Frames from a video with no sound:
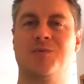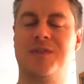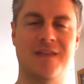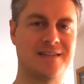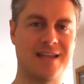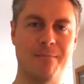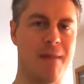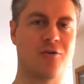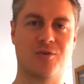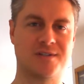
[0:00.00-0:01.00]
Within the same
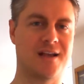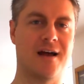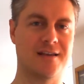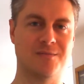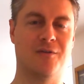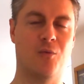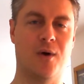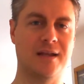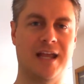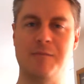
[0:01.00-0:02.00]
microcosm of
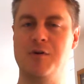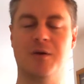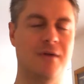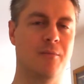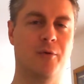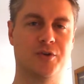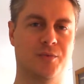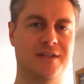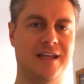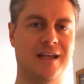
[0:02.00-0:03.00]
one game, you can be on
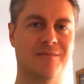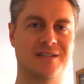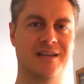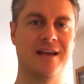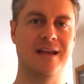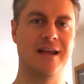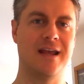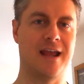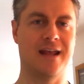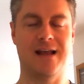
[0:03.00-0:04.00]
multiple teams
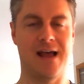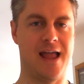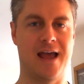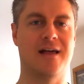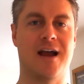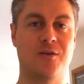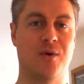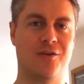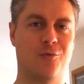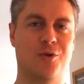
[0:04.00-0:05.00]
and allied
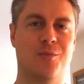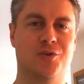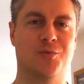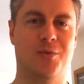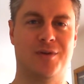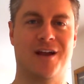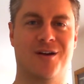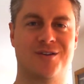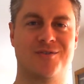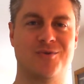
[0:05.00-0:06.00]
with, with multiple
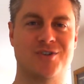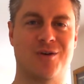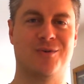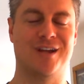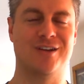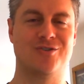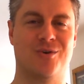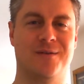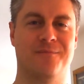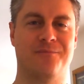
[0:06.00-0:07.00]
players, which I really enjoyed.